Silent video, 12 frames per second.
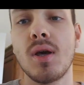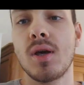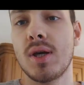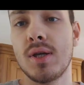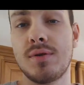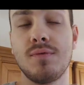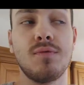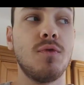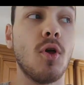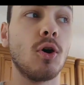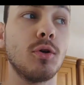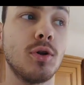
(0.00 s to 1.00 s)
is
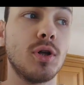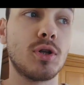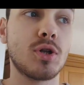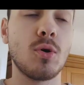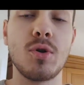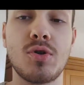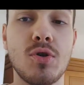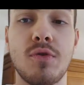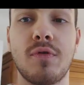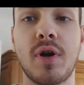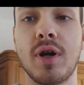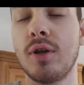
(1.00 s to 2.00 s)
not good at all. It's not
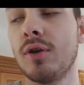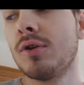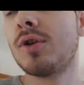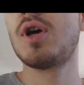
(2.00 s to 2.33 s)
very good.